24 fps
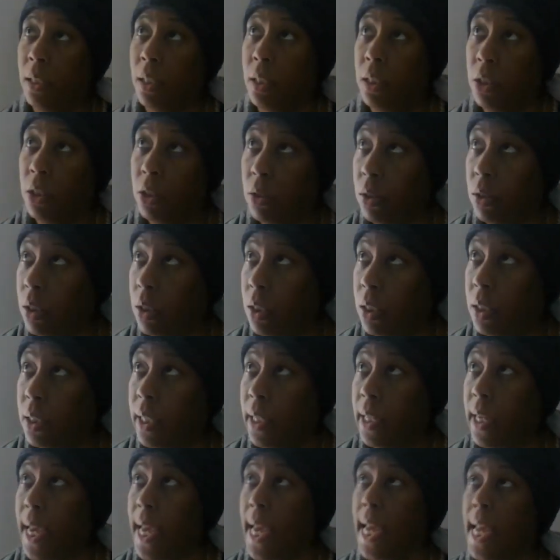as soon as it's
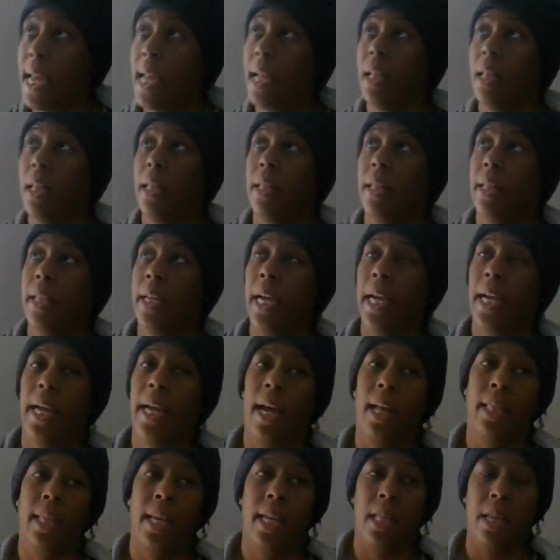like eight, they
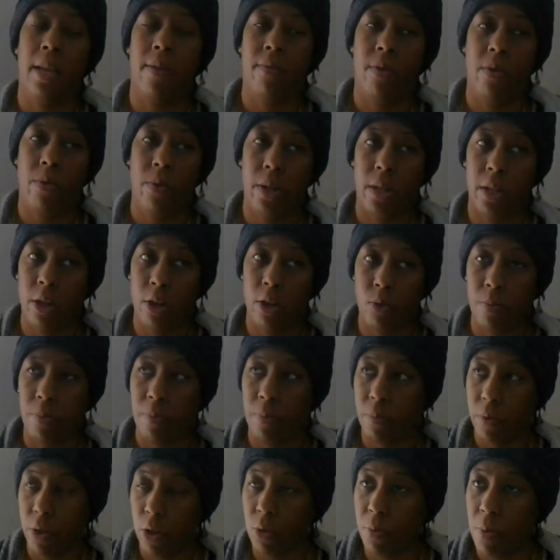they leave you with two
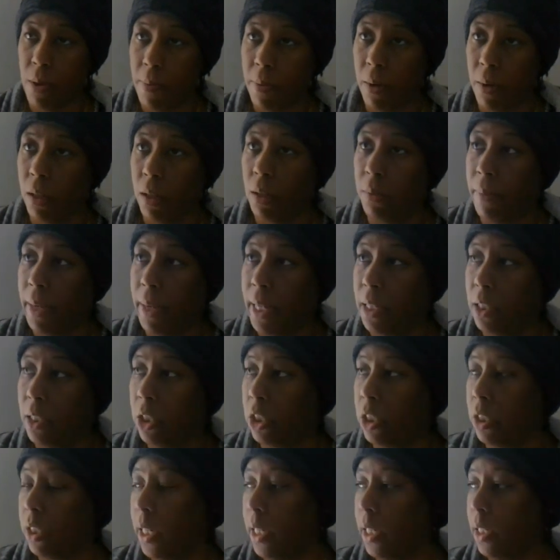two people, the manager
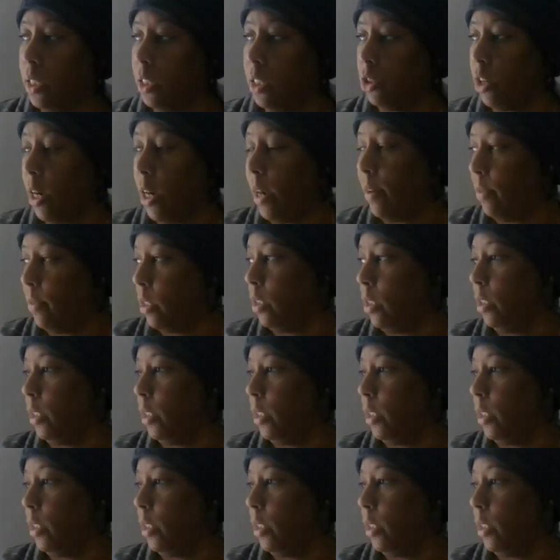and the driver,